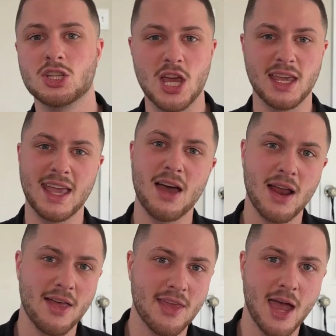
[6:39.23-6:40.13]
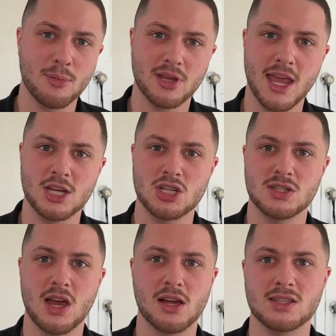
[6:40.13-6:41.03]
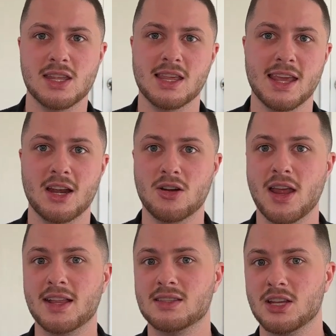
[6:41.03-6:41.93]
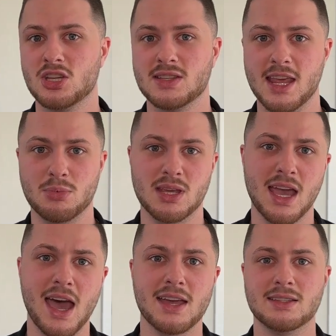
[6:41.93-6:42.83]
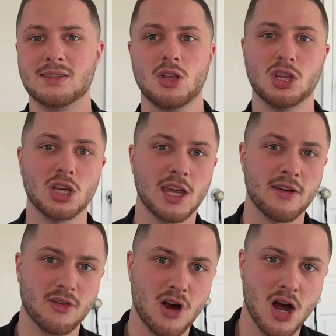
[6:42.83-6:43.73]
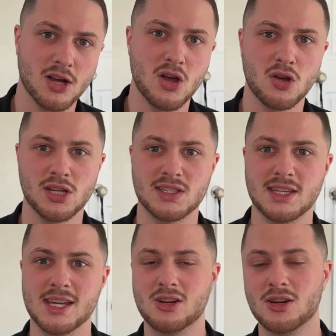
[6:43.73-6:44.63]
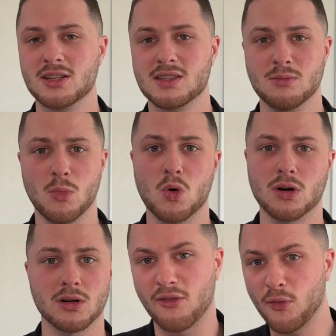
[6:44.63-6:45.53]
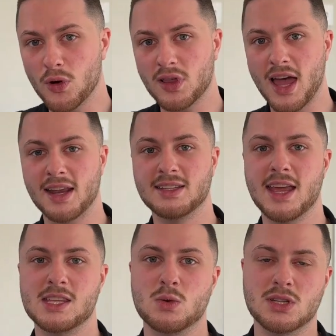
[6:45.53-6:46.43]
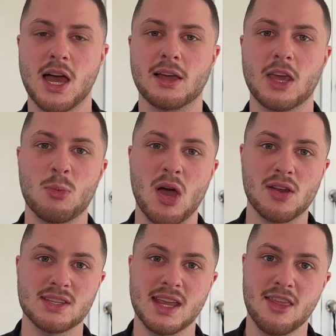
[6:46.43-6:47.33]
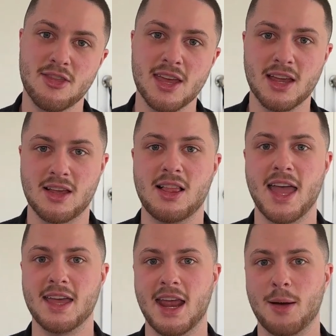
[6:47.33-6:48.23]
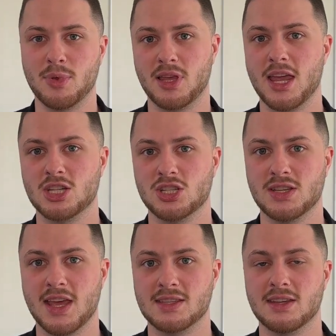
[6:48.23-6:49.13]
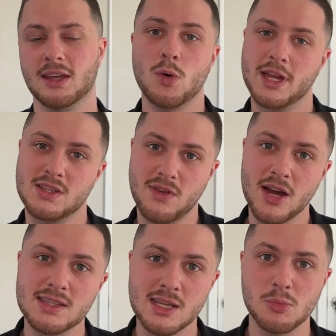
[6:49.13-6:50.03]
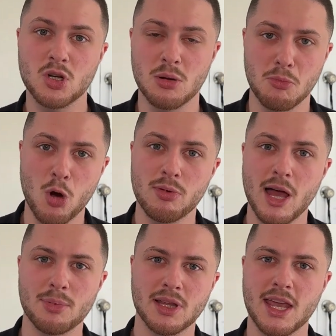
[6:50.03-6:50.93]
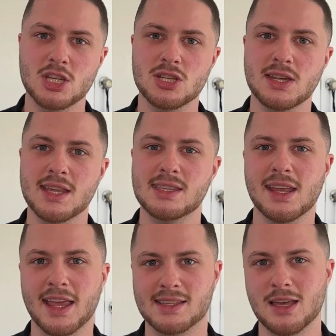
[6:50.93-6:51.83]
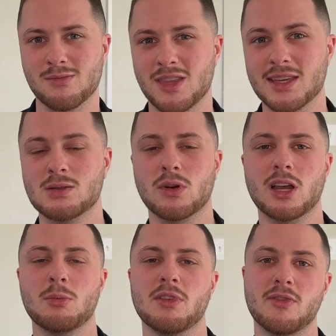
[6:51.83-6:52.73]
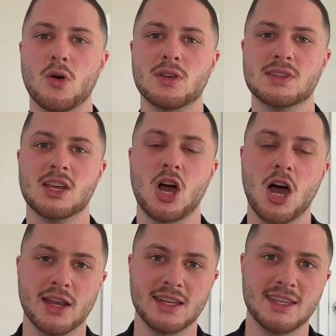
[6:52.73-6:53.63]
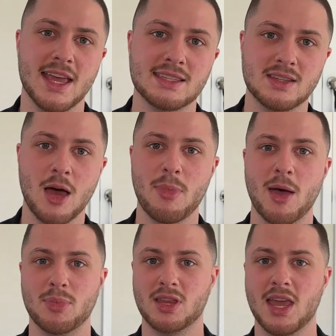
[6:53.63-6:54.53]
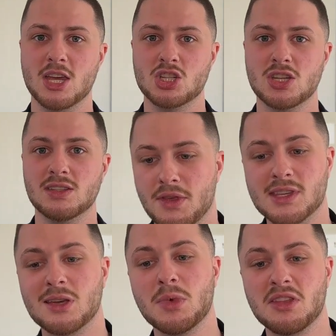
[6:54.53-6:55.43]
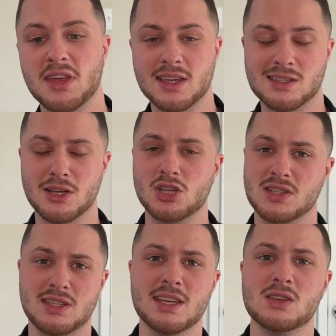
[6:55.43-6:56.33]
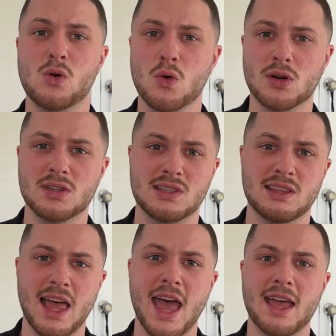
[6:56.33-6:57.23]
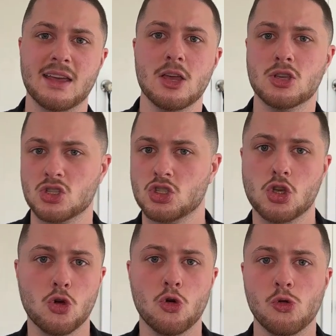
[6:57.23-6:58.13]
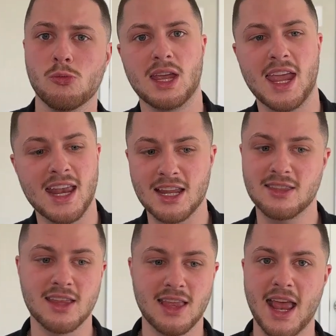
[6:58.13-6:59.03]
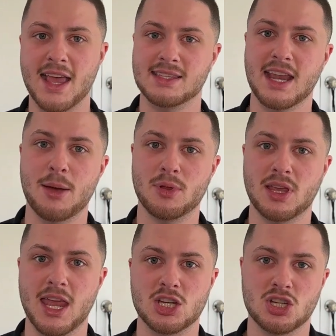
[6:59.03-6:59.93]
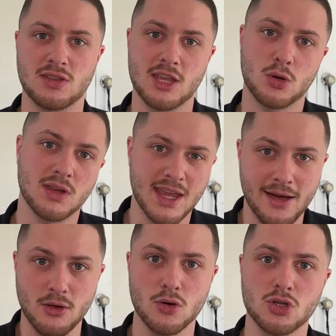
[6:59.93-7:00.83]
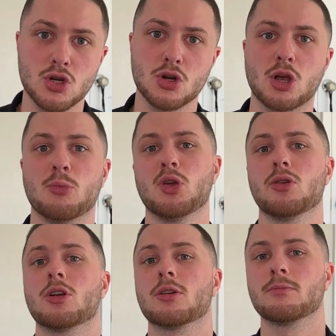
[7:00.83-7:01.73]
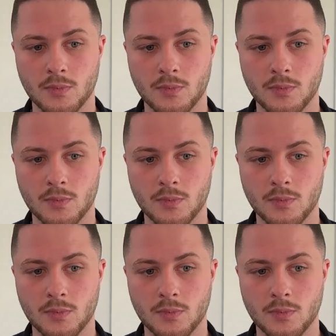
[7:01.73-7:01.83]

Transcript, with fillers: checking out how the application talks to the internet, such as APIs, looking for hard coded secrets, and more. The fourth kind of test we're talking about is thick client application testing. It's very similar to mobile application testing, except this we're going to be focusing on desktop applications. This can be things such as Discord, Slack, Zoom, anything that has an application that you can download to your computer.